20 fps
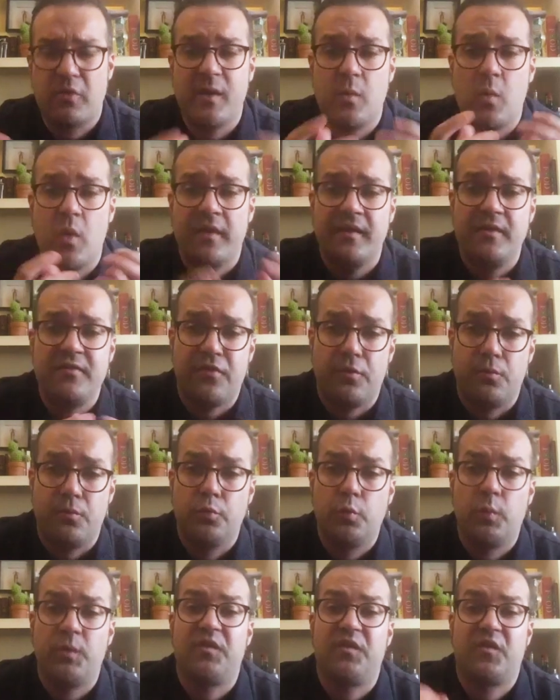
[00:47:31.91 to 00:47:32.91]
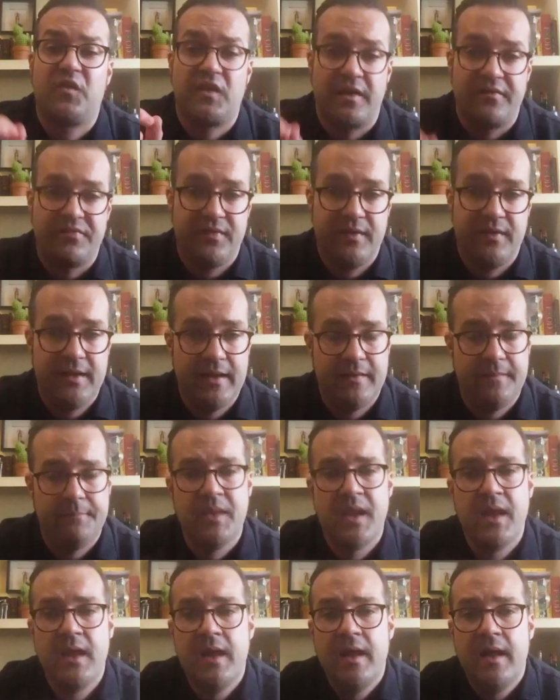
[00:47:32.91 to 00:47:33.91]
They wanted vermouth with stuff in it.
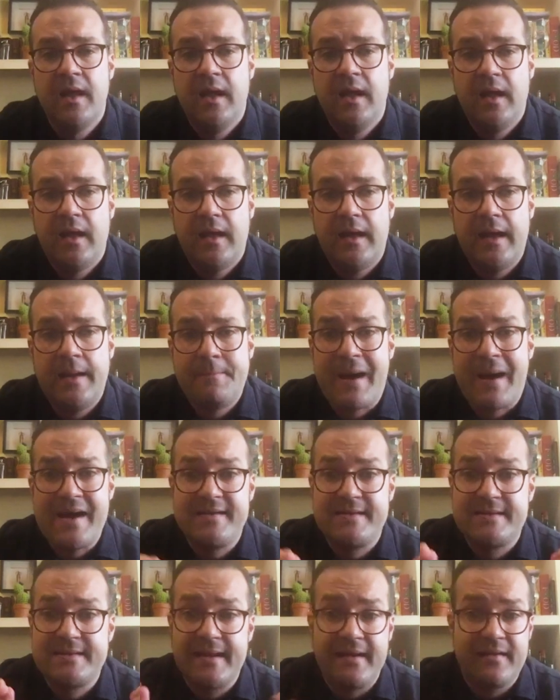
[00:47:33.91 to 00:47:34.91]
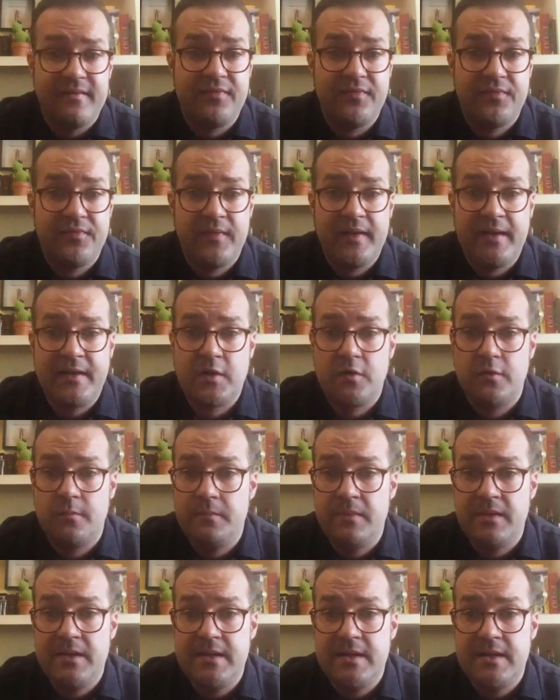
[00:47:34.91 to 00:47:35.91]
And by stuff, it could
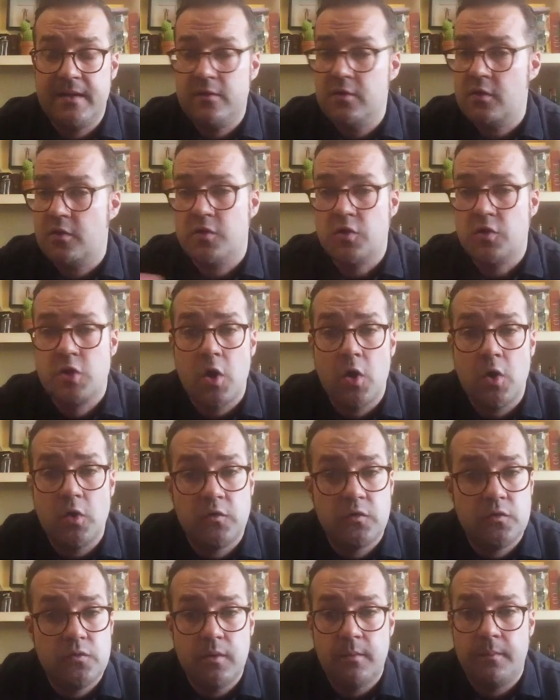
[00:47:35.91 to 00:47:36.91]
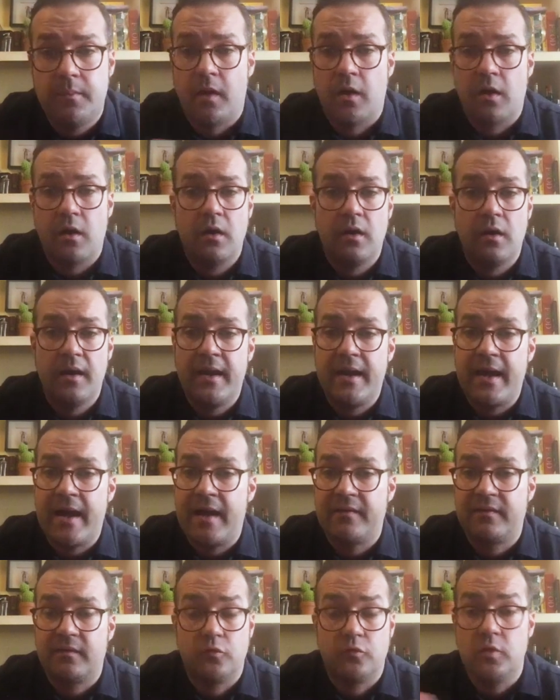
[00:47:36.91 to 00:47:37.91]
mean you could go to a bar and
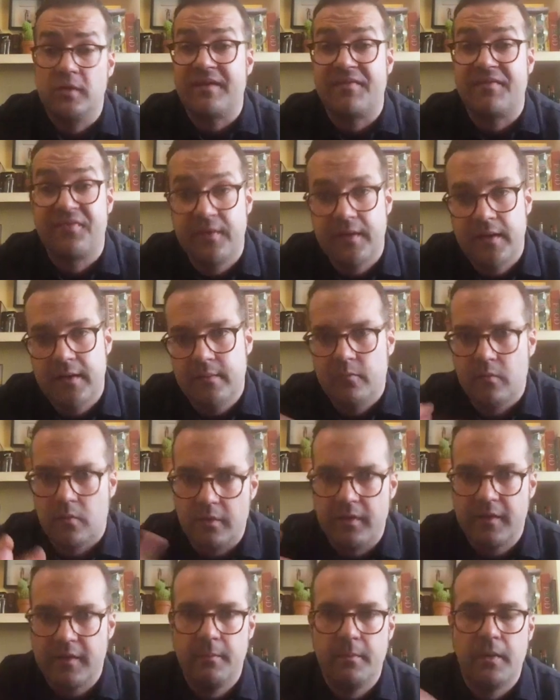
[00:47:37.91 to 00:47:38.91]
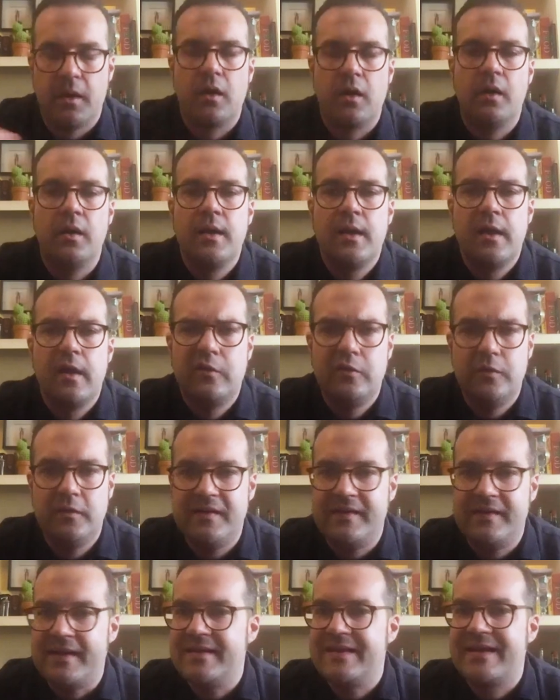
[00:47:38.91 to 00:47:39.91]
ask, to a cafe, more than a bar, to an
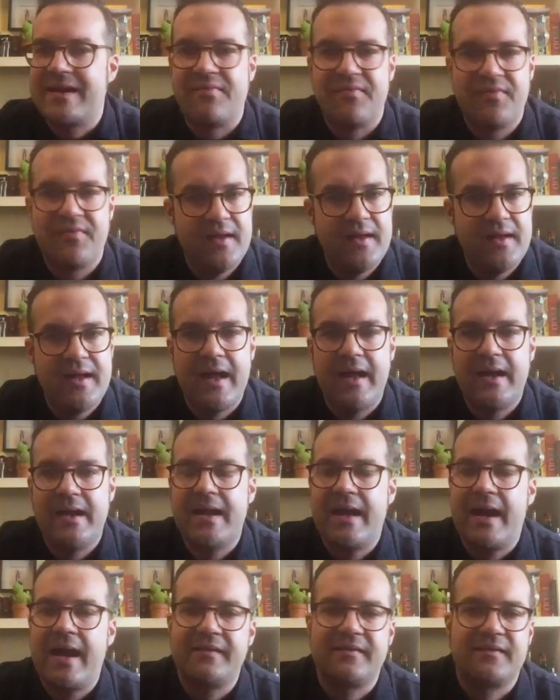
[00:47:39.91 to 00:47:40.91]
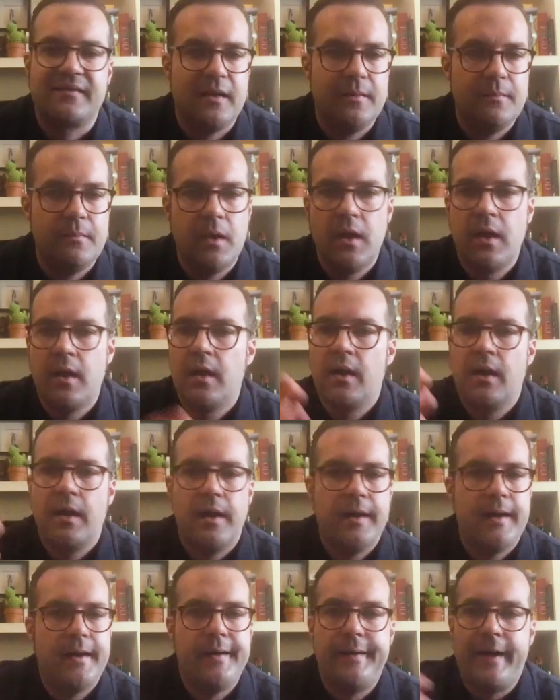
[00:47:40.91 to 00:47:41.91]
Italian cafe and ask them,
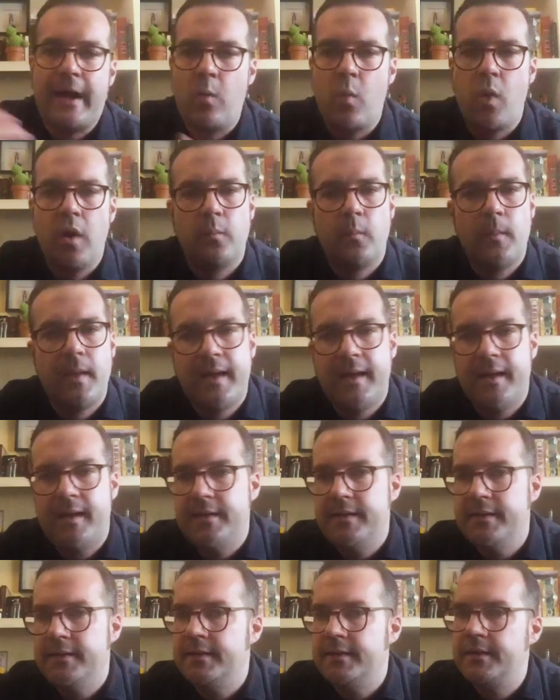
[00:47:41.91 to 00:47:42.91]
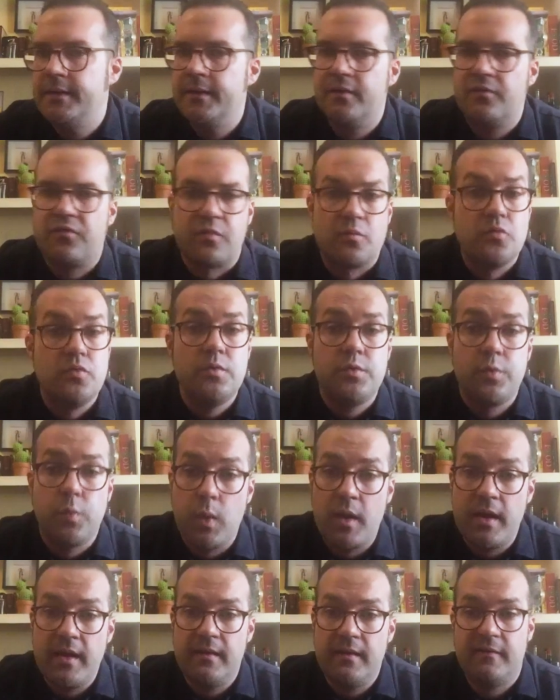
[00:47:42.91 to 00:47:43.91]
uh, I want my uh, vermouth
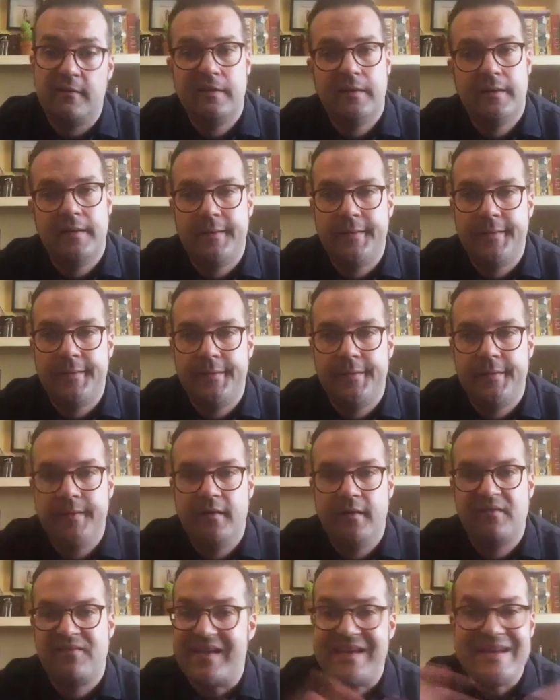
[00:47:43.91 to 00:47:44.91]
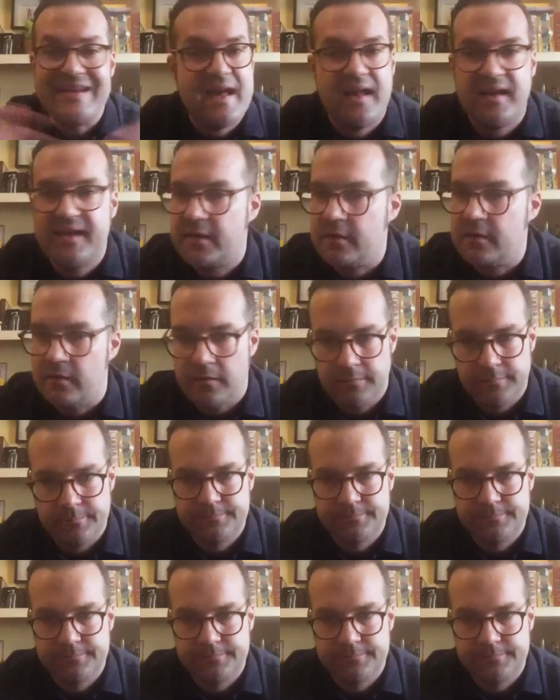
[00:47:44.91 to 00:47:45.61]
with uh, vanilla liqueur.